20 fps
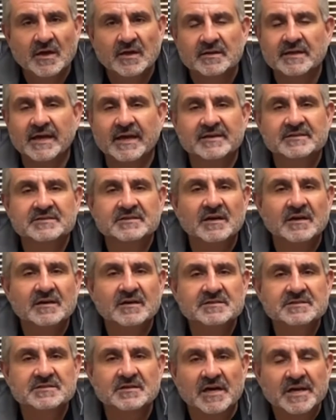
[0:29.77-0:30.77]
Text
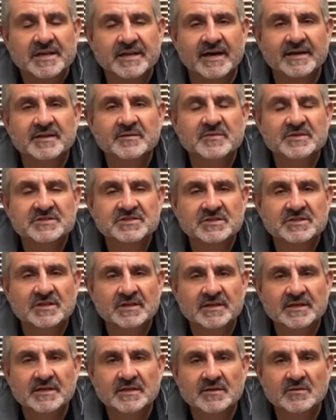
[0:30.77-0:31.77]
us
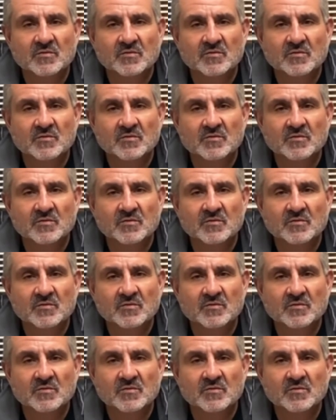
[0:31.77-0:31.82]
anonymously